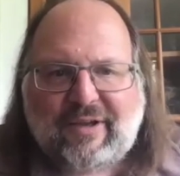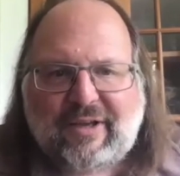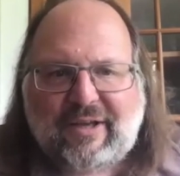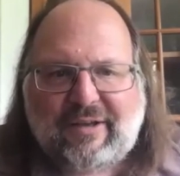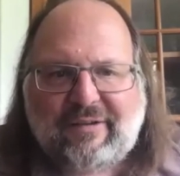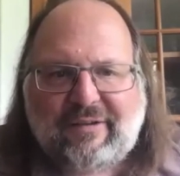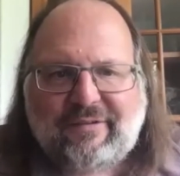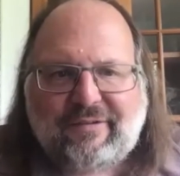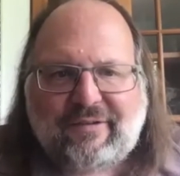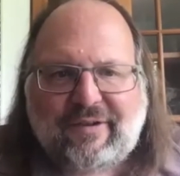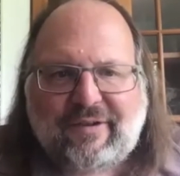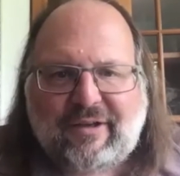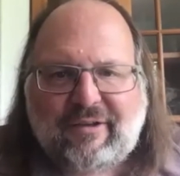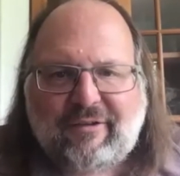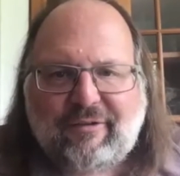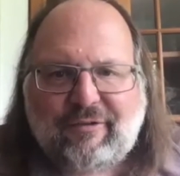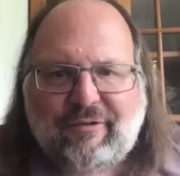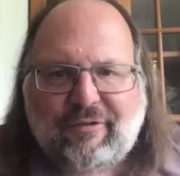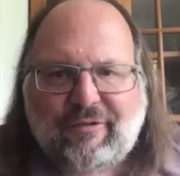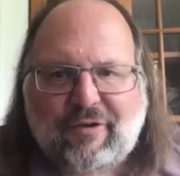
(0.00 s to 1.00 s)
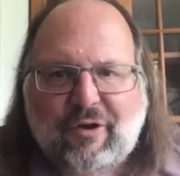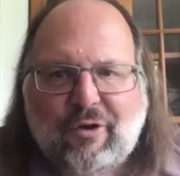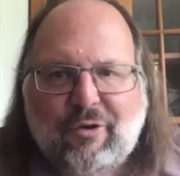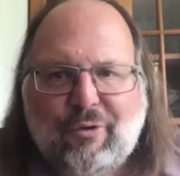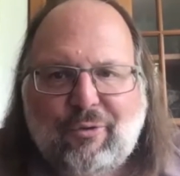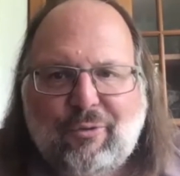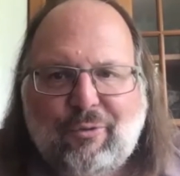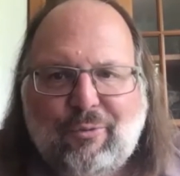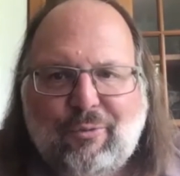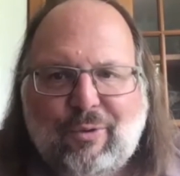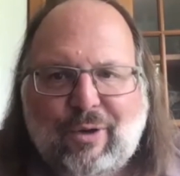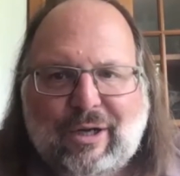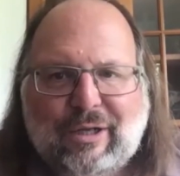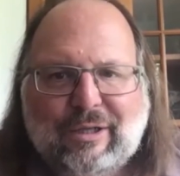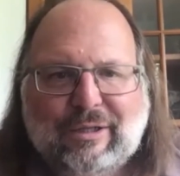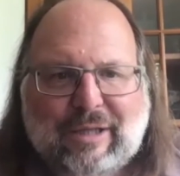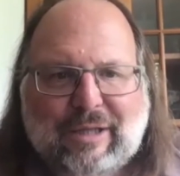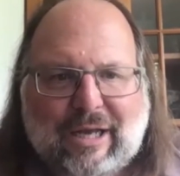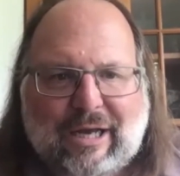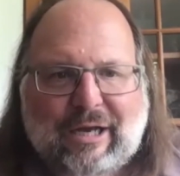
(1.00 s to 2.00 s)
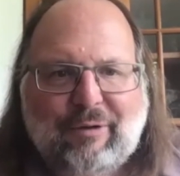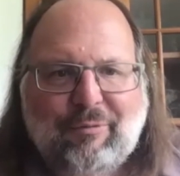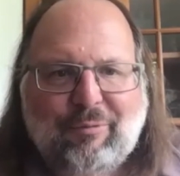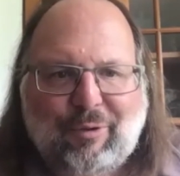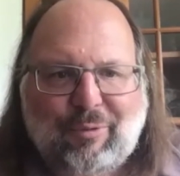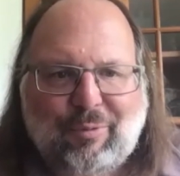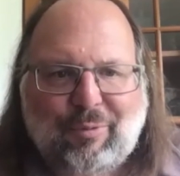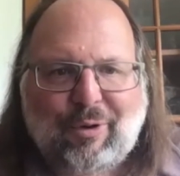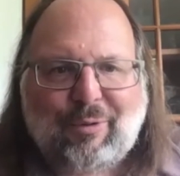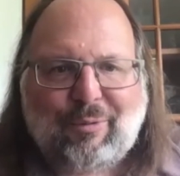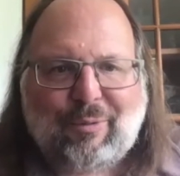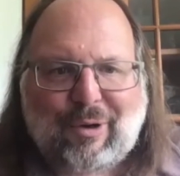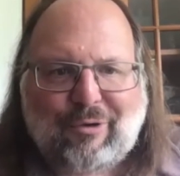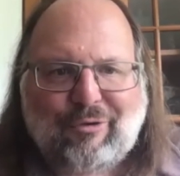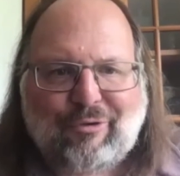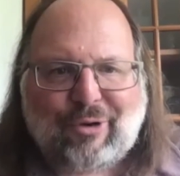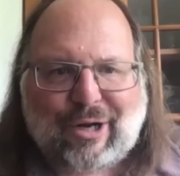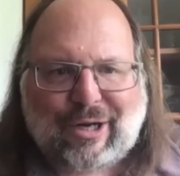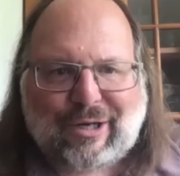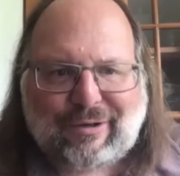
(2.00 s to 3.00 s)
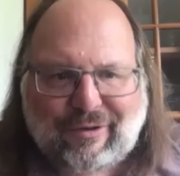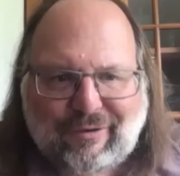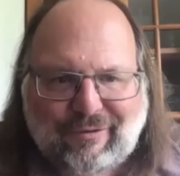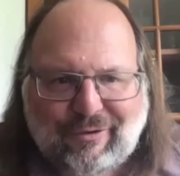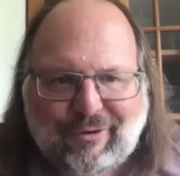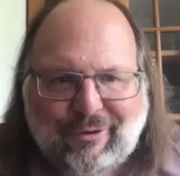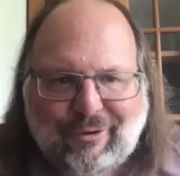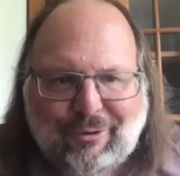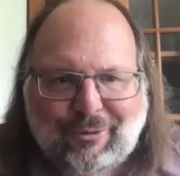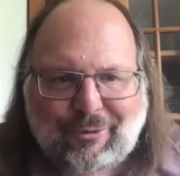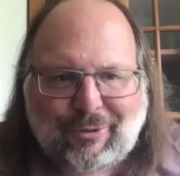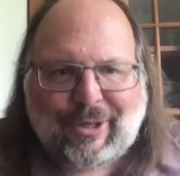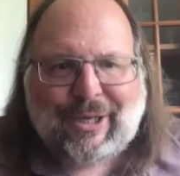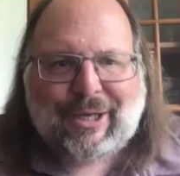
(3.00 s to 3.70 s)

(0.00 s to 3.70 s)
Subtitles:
is so aligned with what we're trying to do.